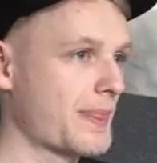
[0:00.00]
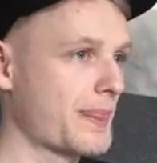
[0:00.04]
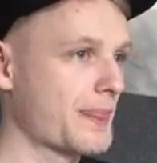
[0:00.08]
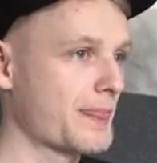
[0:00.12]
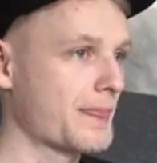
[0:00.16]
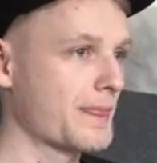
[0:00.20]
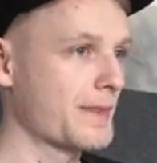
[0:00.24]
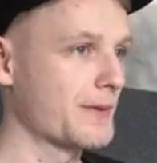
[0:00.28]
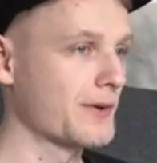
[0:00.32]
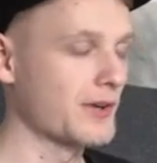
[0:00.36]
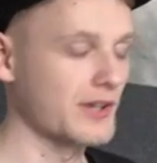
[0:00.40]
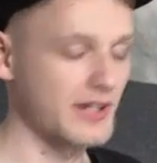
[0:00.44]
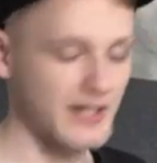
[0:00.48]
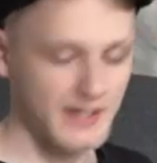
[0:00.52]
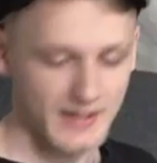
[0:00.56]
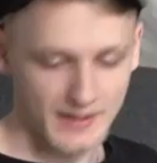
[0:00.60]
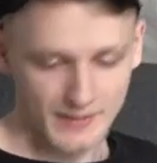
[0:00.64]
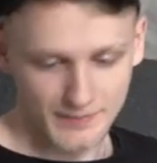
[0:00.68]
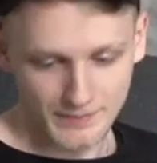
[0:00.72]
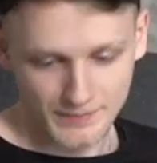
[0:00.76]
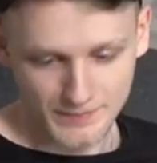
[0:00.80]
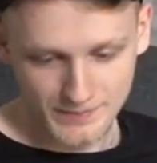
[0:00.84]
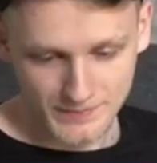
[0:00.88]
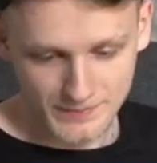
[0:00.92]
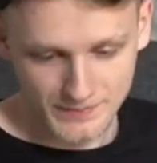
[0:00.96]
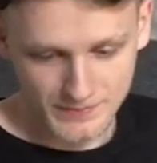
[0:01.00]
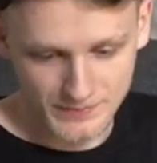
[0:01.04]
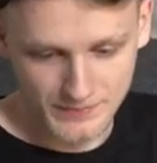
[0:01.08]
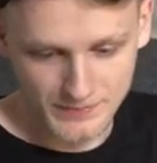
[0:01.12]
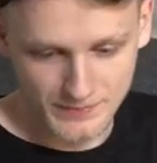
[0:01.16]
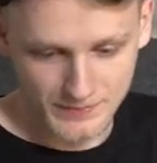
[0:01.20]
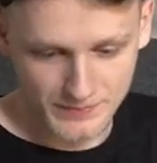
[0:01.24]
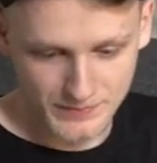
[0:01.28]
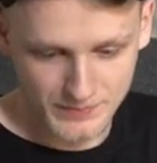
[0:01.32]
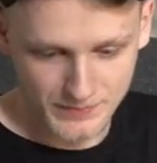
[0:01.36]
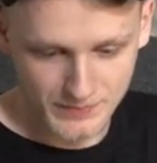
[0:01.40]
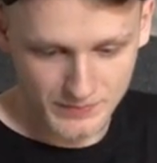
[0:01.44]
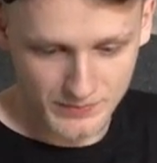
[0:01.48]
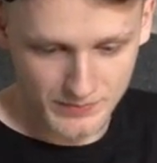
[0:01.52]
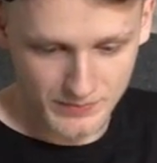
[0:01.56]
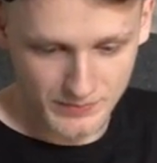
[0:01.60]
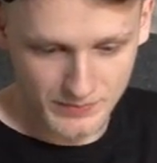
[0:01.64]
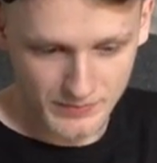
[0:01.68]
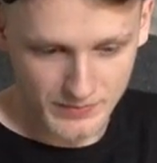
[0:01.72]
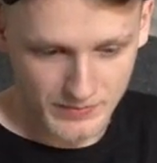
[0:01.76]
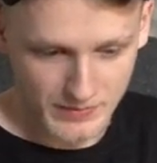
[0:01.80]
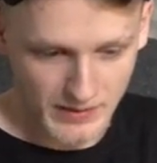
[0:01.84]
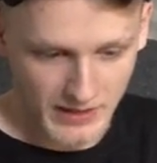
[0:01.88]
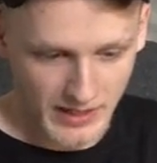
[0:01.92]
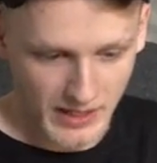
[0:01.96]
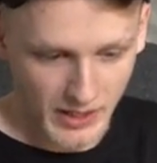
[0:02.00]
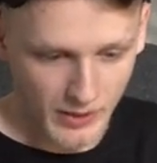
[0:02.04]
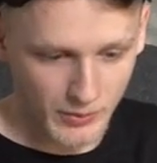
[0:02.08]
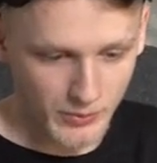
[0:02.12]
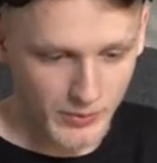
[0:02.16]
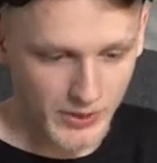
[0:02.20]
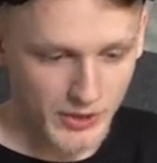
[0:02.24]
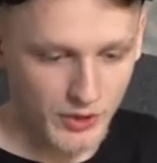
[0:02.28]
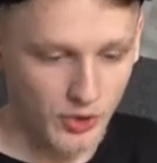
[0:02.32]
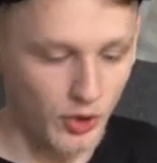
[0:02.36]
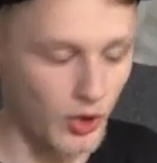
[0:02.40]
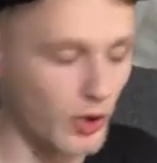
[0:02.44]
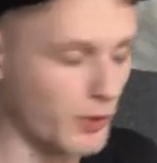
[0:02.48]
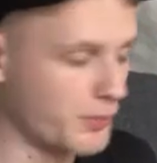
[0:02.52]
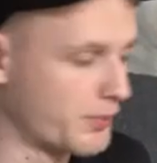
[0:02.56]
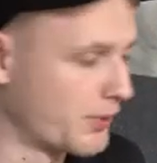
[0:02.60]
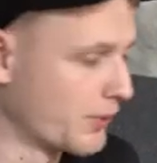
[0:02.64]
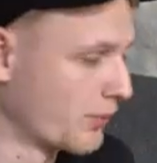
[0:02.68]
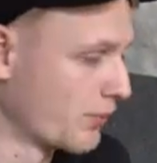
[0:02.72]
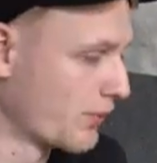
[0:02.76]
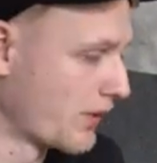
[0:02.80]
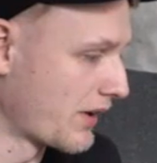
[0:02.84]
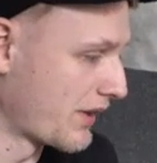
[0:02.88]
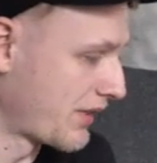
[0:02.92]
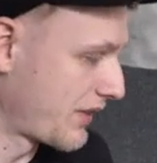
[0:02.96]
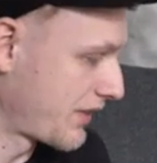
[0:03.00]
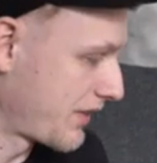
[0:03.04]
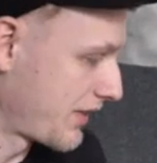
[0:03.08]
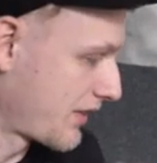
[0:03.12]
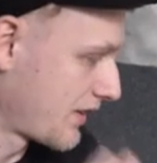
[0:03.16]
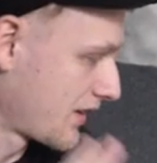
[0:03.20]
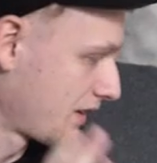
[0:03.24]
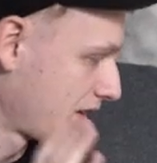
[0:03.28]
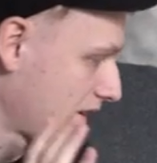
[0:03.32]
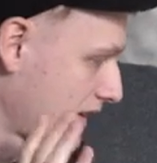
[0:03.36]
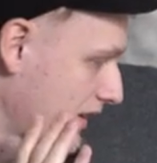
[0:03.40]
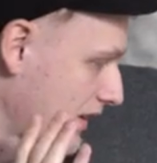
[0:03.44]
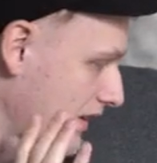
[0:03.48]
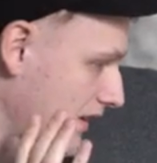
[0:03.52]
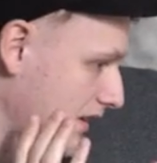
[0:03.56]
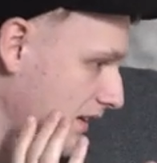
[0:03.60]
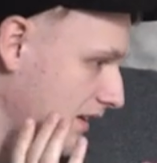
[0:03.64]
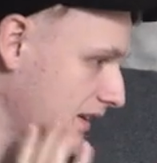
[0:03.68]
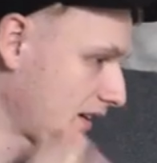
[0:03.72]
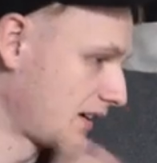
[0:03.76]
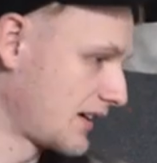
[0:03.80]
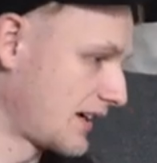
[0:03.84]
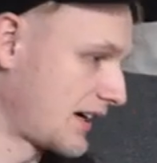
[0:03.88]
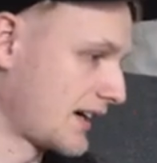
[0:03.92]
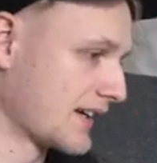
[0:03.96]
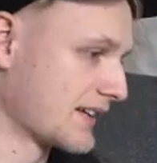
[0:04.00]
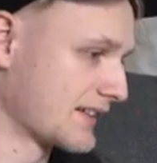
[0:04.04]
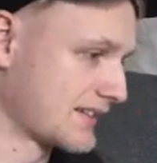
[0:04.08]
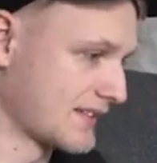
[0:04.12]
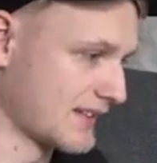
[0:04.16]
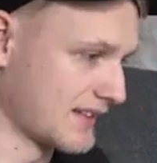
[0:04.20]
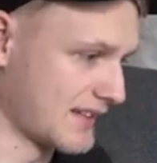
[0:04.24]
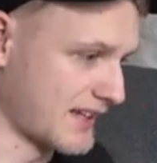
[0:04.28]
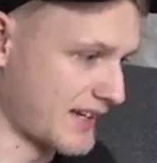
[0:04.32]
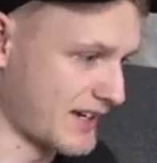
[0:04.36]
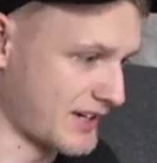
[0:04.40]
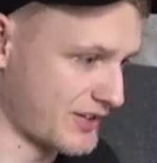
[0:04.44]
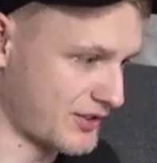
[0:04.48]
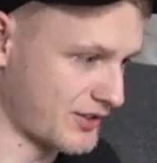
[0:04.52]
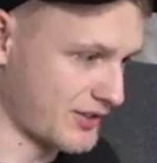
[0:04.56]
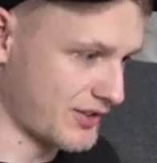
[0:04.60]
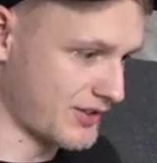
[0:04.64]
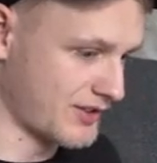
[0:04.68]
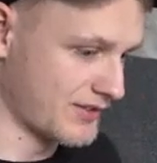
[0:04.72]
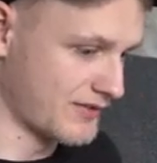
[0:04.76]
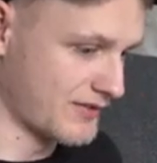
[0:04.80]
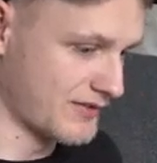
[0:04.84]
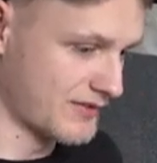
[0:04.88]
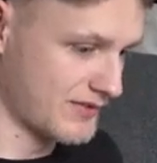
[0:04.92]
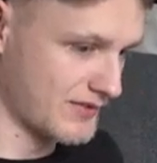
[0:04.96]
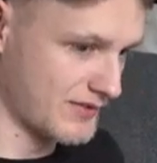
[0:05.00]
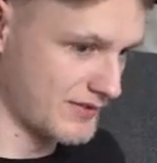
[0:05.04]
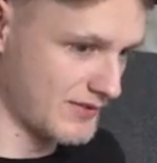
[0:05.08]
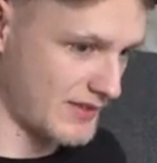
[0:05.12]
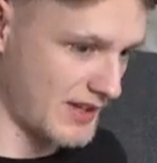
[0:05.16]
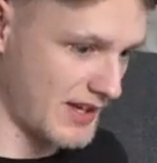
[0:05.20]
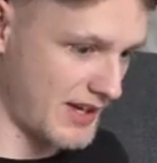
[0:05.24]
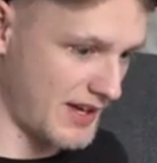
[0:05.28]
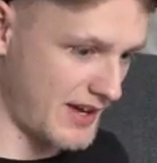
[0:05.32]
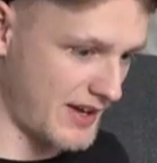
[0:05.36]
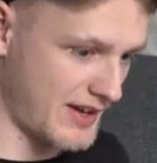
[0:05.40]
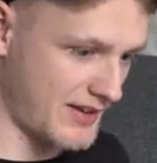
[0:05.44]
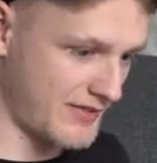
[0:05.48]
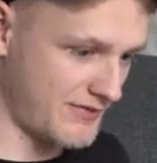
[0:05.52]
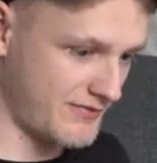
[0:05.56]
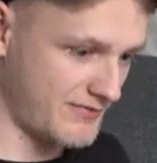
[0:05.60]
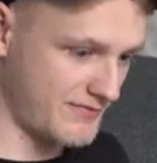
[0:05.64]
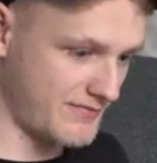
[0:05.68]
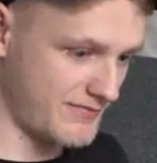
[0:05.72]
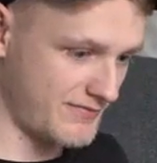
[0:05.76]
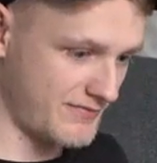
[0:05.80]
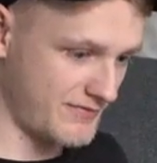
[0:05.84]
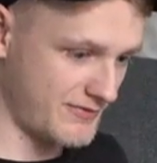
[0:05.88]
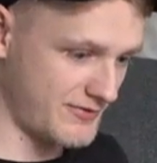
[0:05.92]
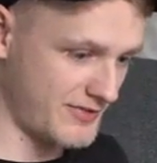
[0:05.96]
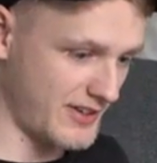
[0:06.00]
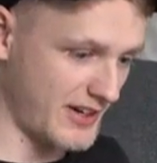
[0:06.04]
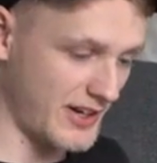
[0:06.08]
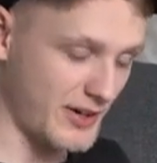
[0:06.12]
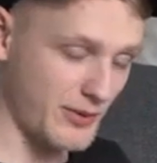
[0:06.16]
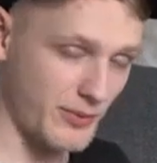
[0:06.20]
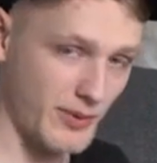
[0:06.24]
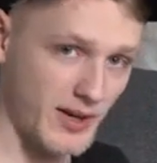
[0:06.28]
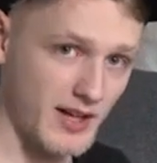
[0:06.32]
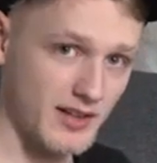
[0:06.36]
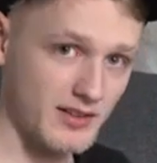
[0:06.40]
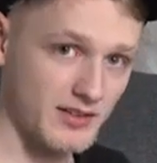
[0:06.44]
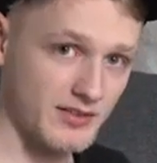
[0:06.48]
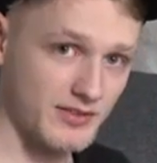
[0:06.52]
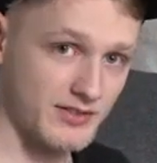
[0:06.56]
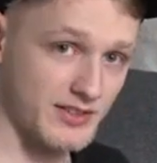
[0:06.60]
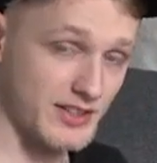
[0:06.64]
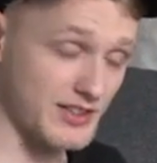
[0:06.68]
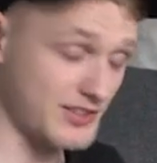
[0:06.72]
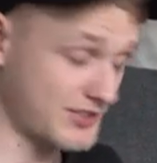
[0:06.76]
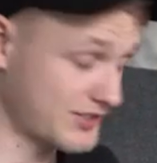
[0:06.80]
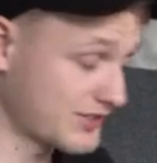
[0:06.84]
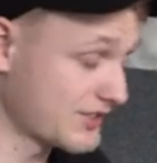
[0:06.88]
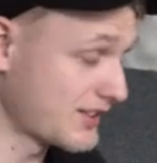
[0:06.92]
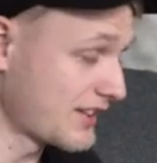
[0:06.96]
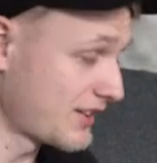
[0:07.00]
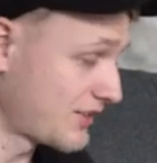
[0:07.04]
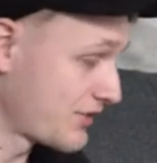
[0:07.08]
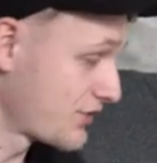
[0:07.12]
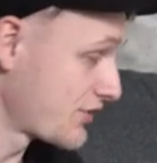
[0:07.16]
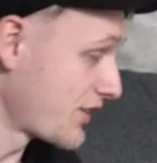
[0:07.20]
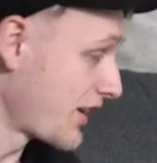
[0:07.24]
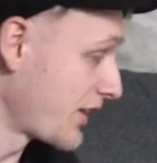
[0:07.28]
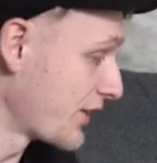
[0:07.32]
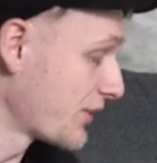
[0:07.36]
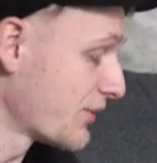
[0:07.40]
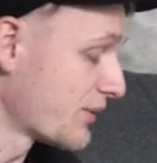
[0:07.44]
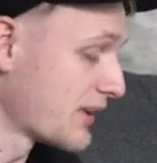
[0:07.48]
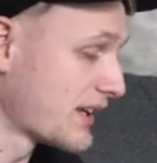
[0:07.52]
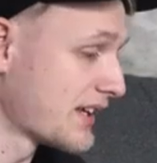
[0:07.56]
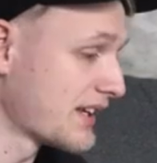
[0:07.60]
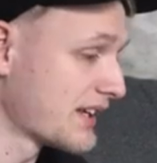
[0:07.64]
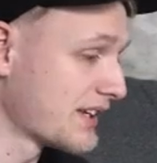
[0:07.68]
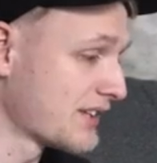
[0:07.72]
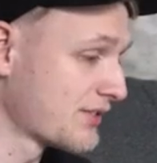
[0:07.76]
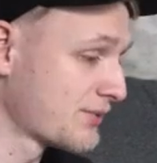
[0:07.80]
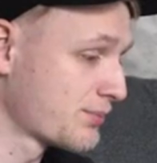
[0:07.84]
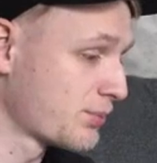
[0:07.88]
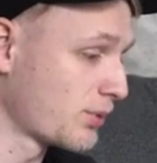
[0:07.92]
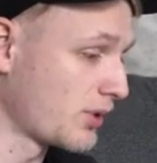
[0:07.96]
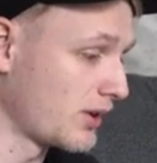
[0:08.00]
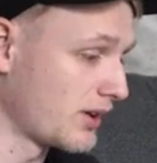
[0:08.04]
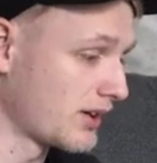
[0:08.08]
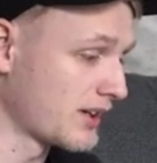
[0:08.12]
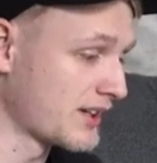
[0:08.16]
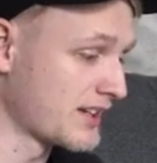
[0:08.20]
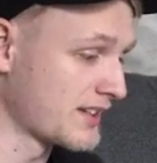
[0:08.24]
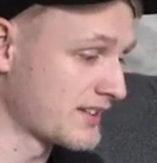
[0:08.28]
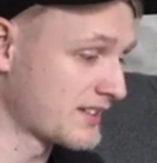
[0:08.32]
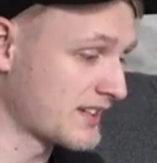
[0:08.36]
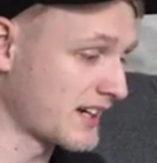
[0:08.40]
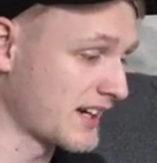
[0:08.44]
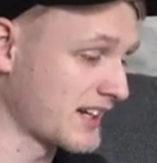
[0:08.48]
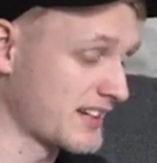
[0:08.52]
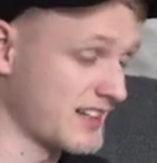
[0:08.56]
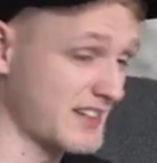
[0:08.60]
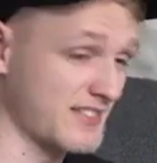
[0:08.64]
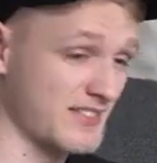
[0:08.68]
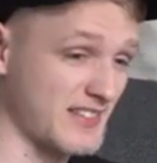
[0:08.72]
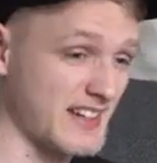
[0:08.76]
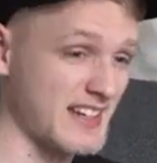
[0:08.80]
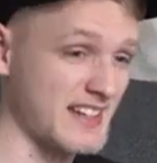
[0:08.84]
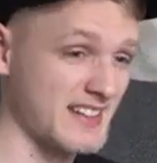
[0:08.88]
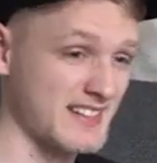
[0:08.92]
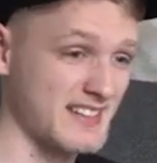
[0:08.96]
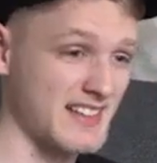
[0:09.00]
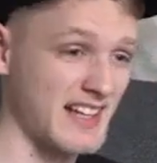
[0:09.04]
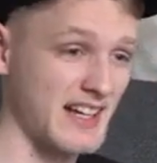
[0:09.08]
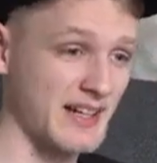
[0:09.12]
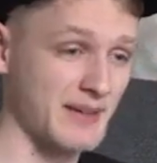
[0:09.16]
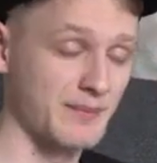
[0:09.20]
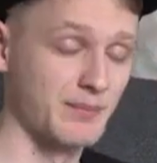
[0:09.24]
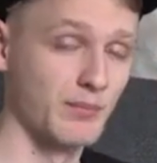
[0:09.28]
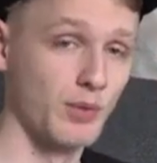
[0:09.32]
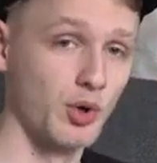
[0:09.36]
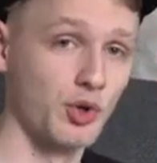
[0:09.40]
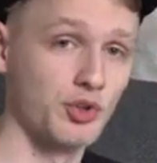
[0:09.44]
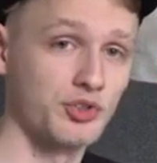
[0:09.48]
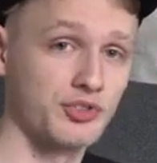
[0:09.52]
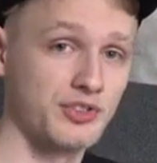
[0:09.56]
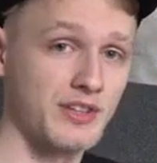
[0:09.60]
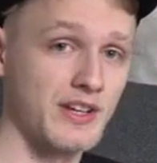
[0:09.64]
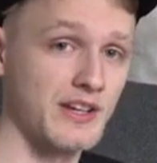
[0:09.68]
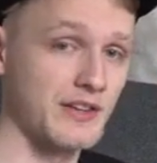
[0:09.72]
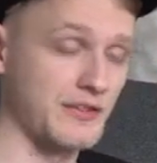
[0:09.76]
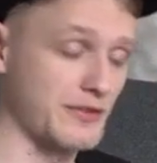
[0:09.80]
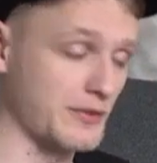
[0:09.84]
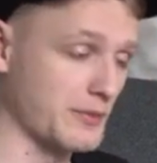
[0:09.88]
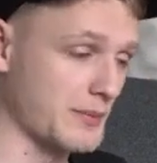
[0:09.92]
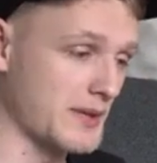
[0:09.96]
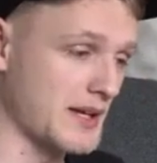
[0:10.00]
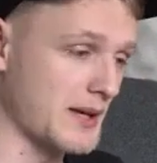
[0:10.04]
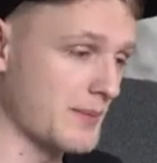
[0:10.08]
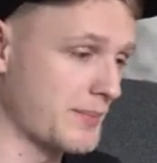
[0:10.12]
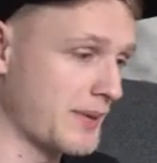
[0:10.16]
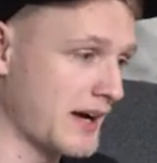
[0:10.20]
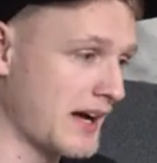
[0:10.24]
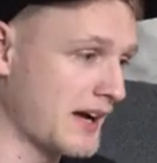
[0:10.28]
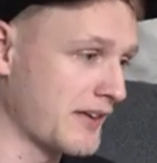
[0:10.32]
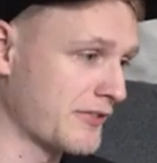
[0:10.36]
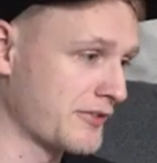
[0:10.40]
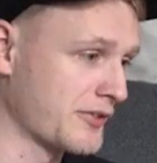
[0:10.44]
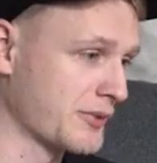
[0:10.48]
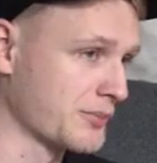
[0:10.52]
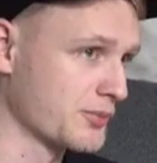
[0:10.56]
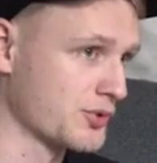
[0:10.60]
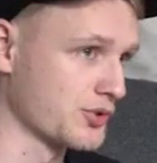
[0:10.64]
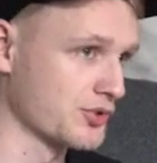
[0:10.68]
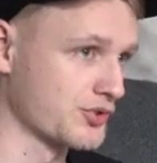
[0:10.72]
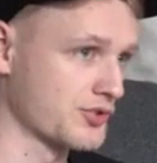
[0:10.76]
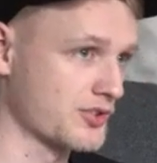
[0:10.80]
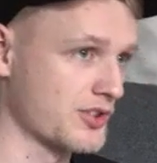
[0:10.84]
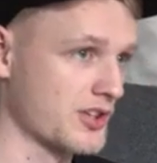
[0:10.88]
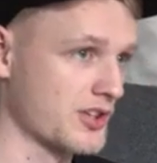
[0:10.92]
Okay then. How are we coping with isolation? Very well. This genuinely is what it kind of is like most days for me, apart from just